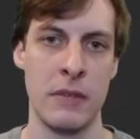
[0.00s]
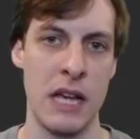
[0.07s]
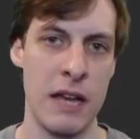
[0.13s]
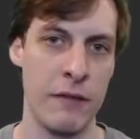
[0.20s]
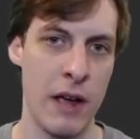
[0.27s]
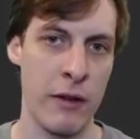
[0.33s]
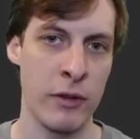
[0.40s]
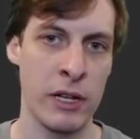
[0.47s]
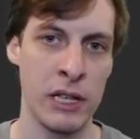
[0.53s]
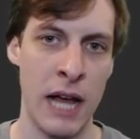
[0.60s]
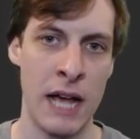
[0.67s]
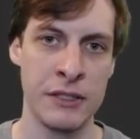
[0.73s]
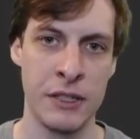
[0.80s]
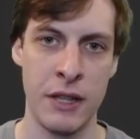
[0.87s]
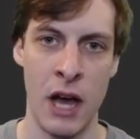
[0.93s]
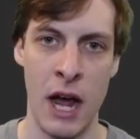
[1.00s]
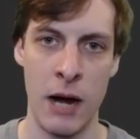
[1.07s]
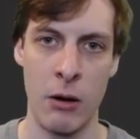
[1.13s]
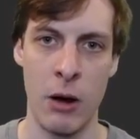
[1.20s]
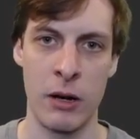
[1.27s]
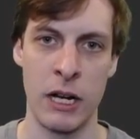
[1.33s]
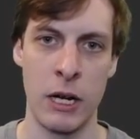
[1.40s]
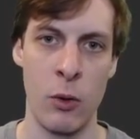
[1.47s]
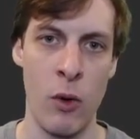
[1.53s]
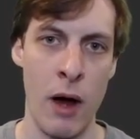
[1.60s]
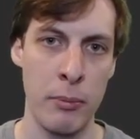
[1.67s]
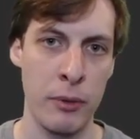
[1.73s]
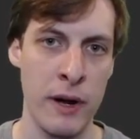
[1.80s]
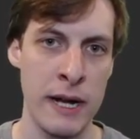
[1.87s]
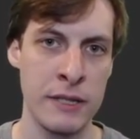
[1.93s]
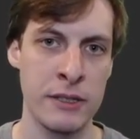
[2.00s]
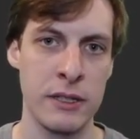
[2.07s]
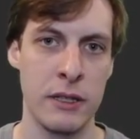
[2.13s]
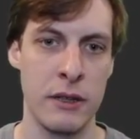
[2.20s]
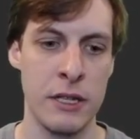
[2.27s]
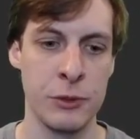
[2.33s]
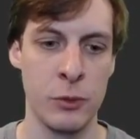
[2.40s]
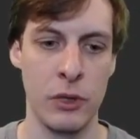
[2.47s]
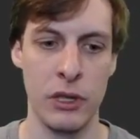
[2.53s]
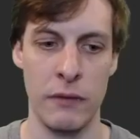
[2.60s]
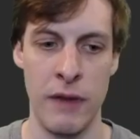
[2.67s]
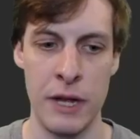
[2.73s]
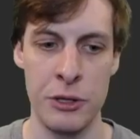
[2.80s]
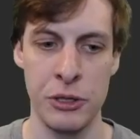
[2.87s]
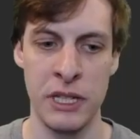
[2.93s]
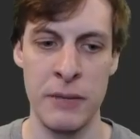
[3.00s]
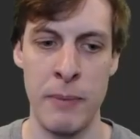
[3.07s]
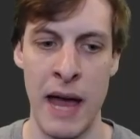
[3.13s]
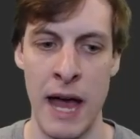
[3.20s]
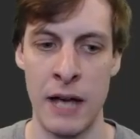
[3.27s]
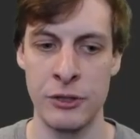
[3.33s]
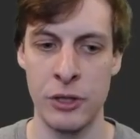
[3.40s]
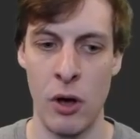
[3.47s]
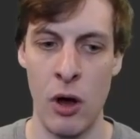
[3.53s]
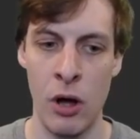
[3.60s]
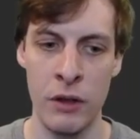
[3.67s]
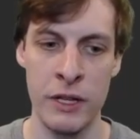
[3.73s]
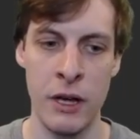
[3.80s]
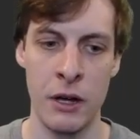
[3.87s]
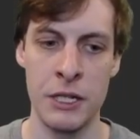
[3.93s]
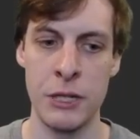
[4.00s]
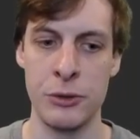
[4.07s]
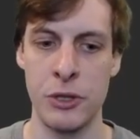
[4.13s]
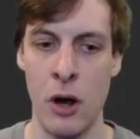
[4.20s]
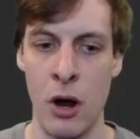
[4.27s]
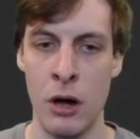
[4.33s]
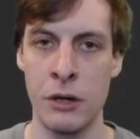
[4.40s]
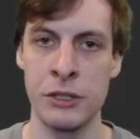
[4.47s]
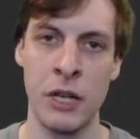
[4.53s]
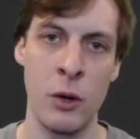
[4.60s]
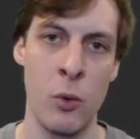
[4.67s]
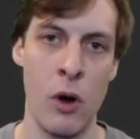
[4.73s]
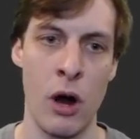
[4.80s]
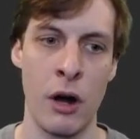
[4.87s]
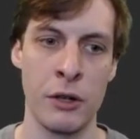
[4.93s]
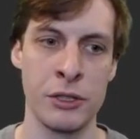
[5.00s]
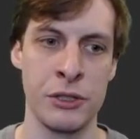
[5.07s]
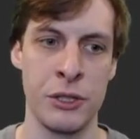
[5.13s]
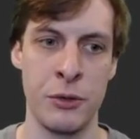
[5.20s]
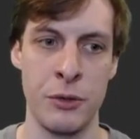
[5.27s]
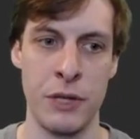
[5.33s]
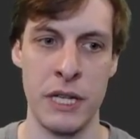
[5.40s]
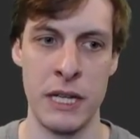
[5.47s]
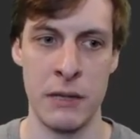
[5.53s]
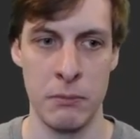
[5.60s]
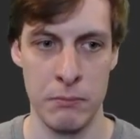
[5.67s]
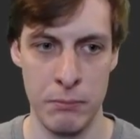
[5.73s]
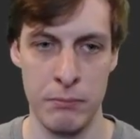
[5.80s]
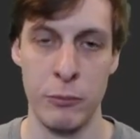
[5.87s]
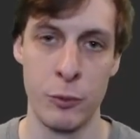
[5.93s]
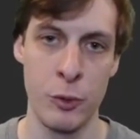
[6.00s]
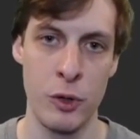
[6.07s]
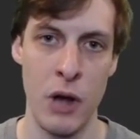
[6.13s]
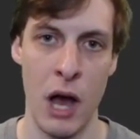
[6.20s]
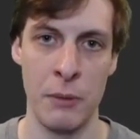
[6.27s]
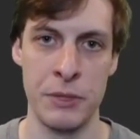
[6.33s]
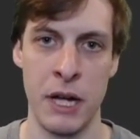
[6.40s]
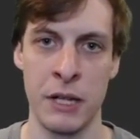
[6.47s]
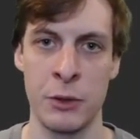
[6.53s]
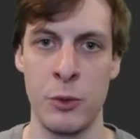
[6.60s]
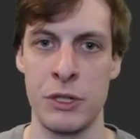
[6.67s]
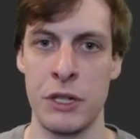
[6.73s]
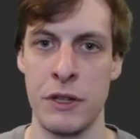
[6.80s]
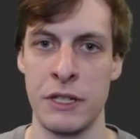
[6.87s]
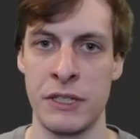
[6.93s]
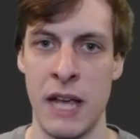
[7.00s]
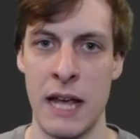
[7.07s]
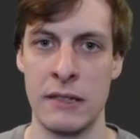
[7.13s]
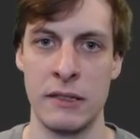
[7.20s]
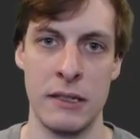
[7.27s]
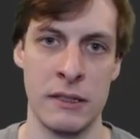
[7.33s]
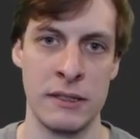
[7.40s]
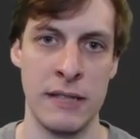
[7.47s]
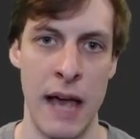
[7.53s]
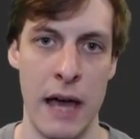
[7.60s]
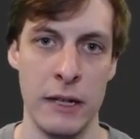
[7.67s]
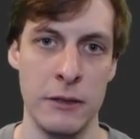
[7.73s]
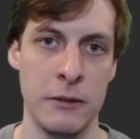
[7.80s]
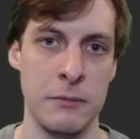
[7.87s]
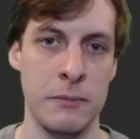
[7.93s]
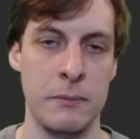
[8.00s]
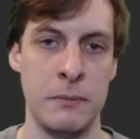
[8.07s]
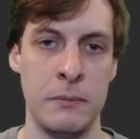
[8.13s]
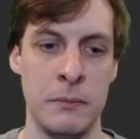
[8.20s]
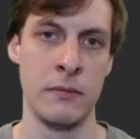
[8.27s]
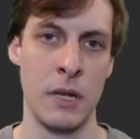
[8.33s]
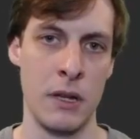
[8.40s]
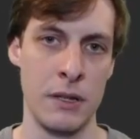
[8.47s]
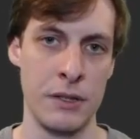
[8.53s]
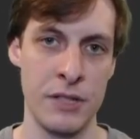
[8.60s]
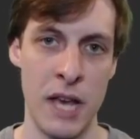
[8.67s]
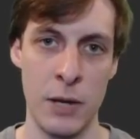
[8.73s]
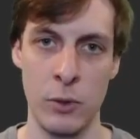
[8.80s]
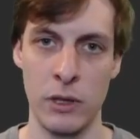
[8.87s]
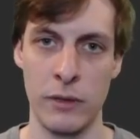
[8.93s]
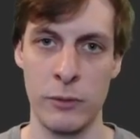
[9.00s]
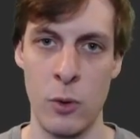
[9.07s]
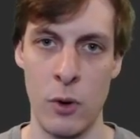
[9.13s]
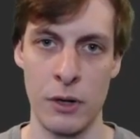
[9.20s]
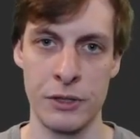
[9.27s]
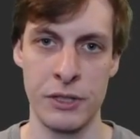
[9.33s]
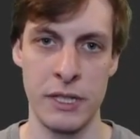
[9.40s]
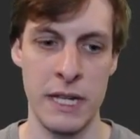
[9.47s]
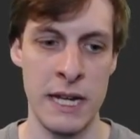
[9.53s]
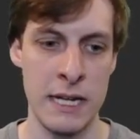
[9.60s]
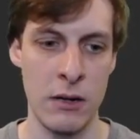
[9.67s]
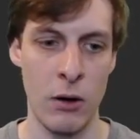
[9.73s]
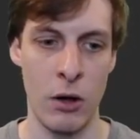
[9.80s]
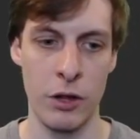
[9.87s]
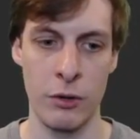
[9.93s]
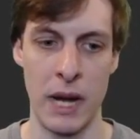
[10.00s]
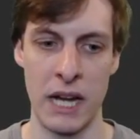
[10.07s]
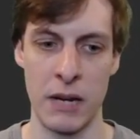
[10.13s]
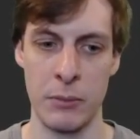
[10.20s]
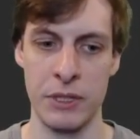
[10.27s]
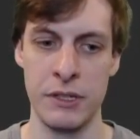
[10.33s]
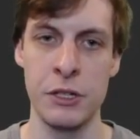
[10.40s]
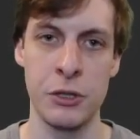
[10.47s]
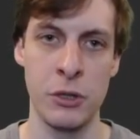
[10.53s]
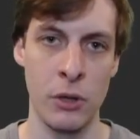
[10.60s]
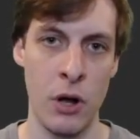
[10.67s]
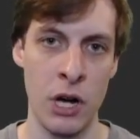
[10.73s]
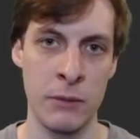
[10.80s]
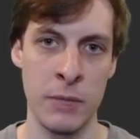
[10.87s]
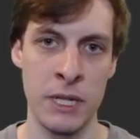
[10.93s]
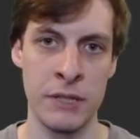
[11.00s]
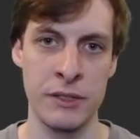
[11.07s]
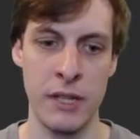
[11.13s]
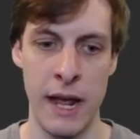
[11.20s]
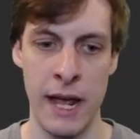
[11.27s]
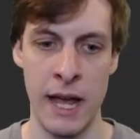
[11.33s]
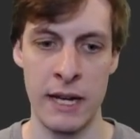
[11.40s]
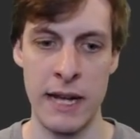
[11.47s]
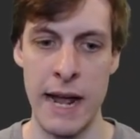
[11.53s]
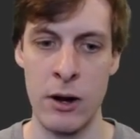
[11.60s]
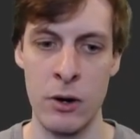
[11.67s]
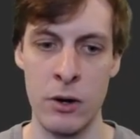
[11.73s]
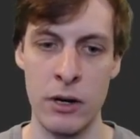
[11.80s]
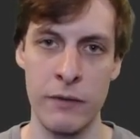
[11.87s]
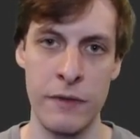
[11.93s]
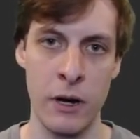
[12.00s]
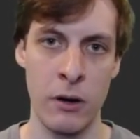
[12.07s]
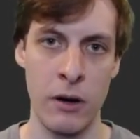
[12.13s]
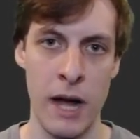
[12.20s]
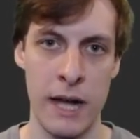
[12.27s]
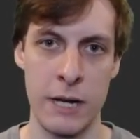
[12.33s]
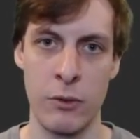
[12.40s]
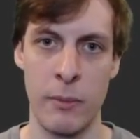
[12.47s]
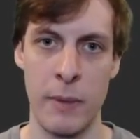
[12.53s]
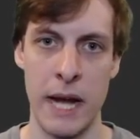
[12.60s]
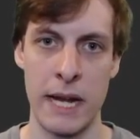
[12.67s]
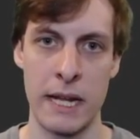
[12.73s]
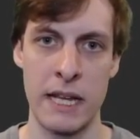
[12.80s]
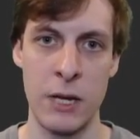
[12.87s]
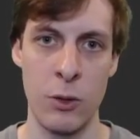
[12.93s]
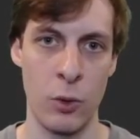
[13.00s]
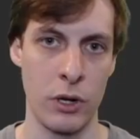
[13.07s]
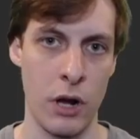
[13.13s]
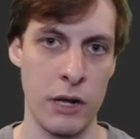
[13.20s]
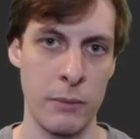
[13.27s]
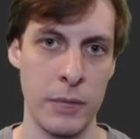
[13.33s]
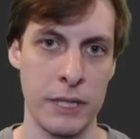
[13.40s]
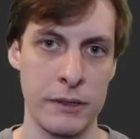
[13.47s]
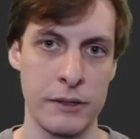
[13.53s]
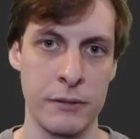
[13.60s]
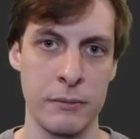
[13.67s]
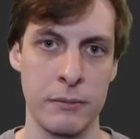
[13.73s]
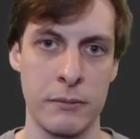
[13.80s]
If every class in the hierarchy cooperates, this will eventually pass all the unused args and quargs to the root object, which in this case is set. Set will of course eat all the remaining positional arguments and error if there are any remaining keyword arguments.